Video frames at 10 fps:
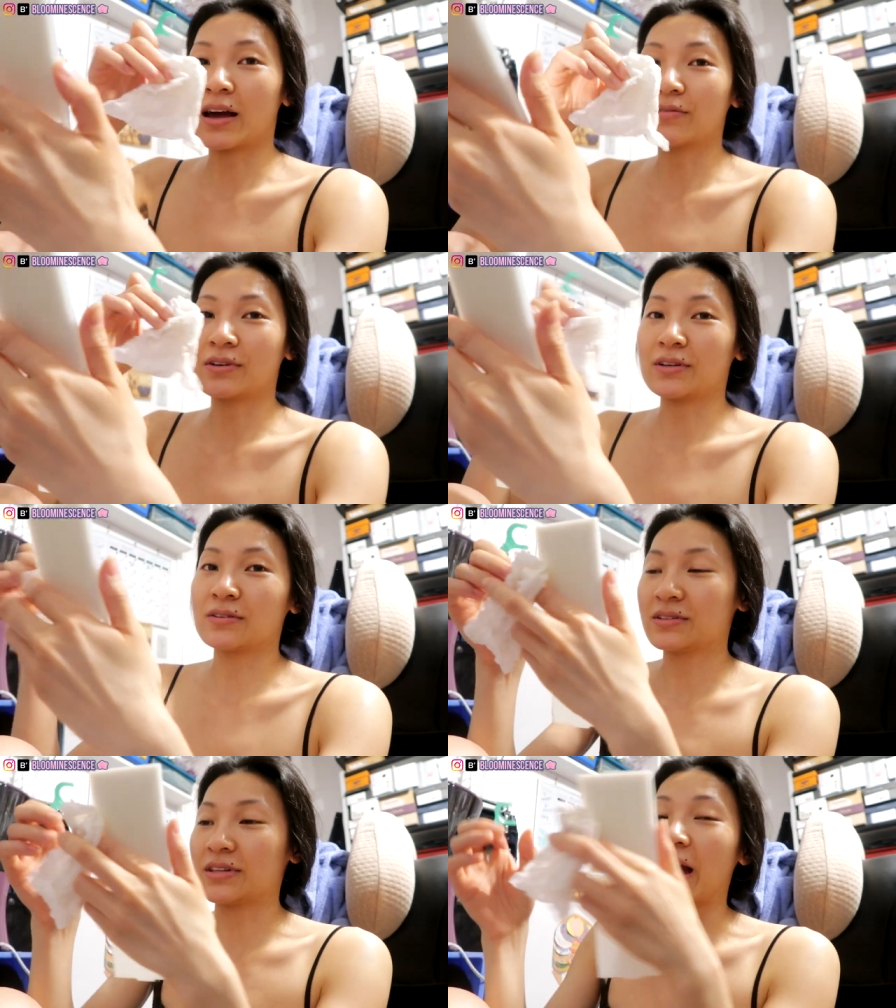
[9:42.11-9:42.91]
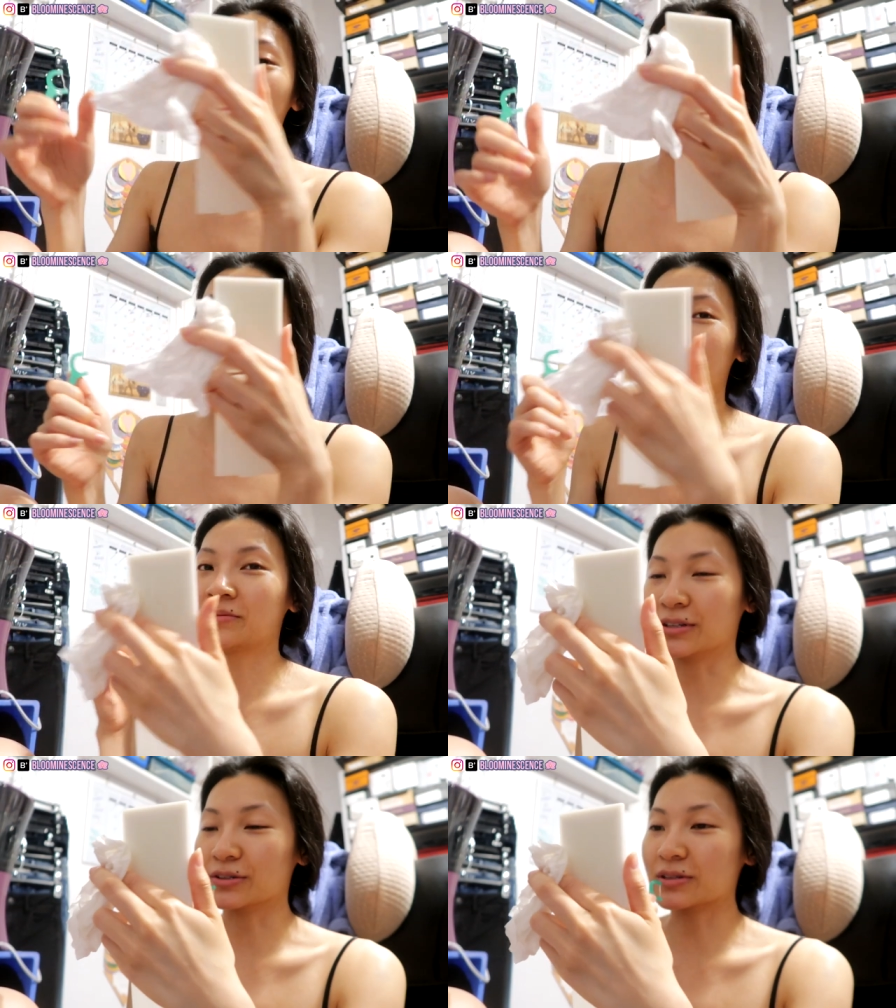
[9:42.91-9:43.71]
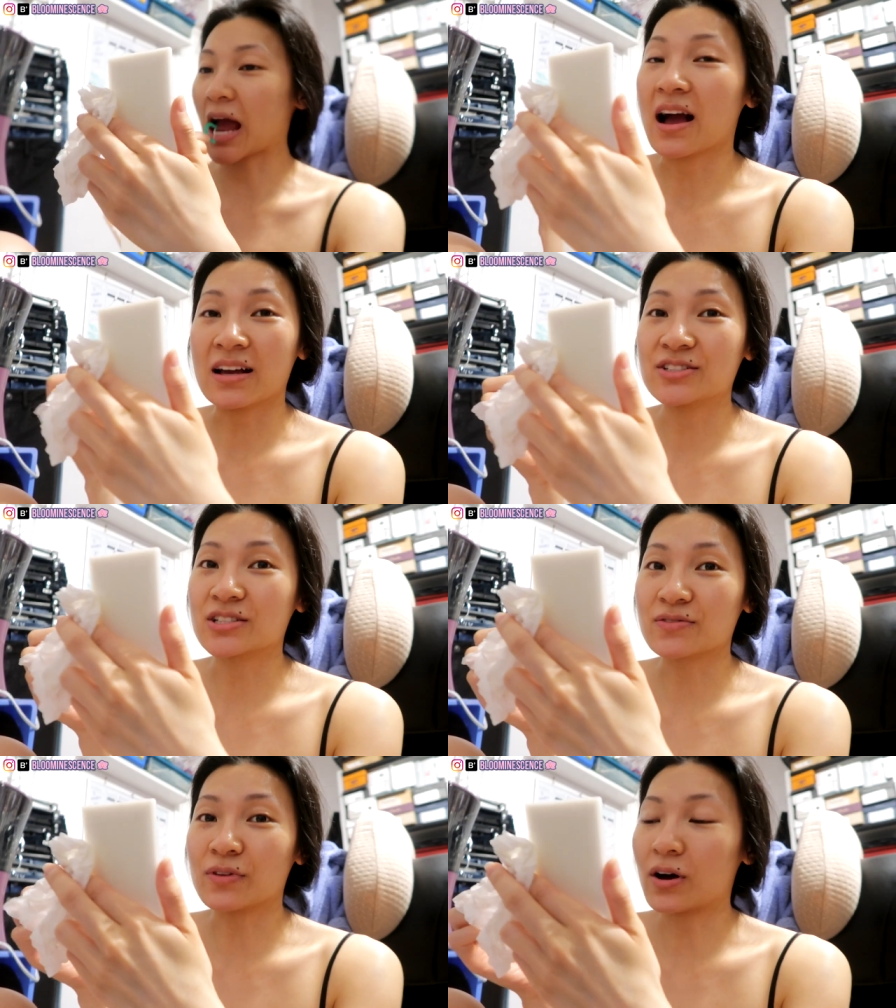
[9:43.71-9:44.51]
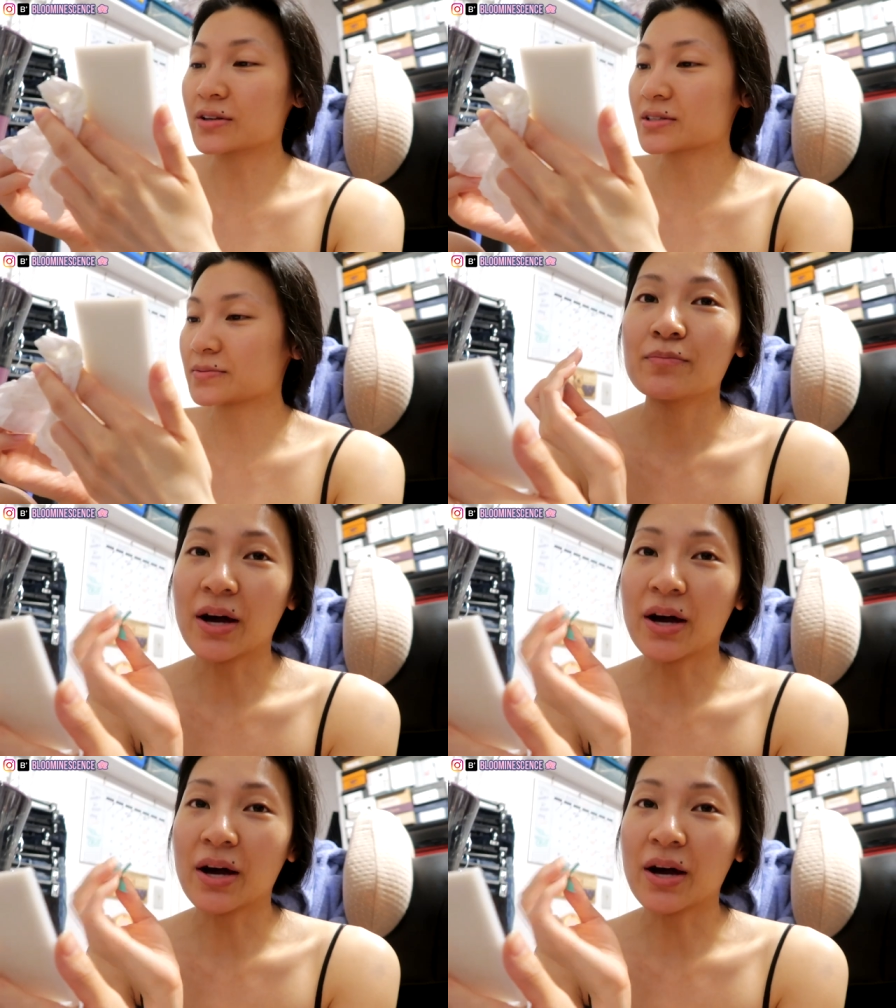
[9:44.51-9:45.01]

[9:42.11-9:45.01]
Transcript: have a napkin here, and just floss.